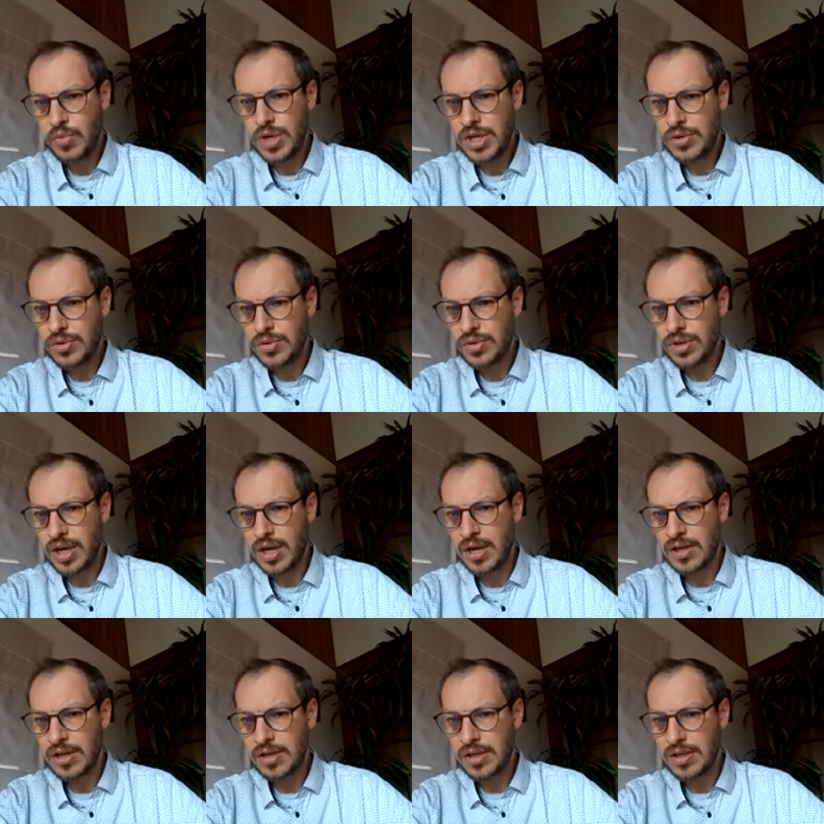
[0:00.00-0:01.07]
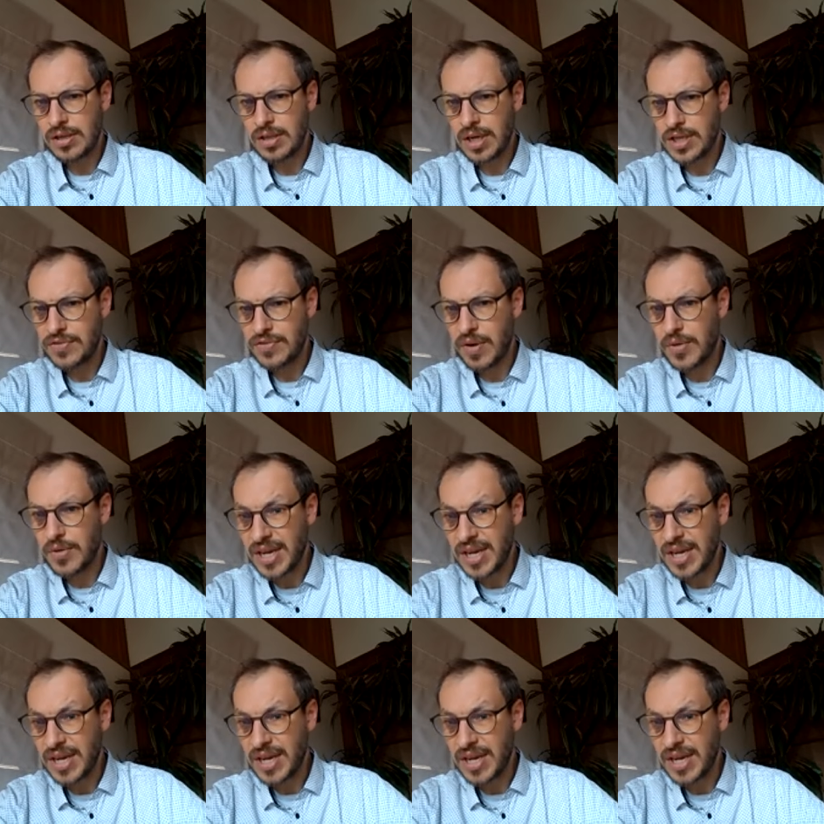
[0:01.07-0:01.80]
We should uh, transform